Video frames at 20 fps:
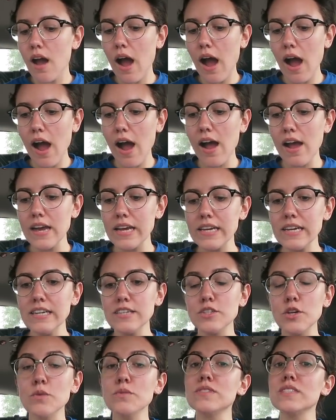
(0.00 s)
I
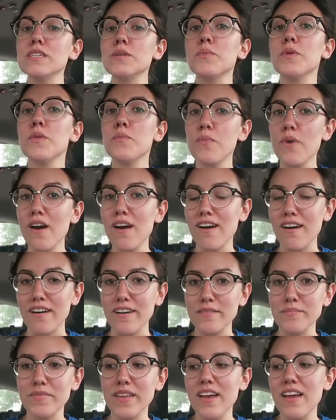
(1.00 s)
don't sleep with a bra
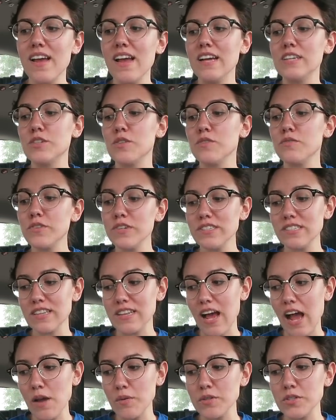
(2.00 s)
on. And so the first
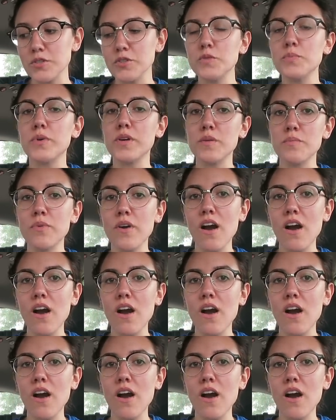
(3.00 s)
thing that I will do is put a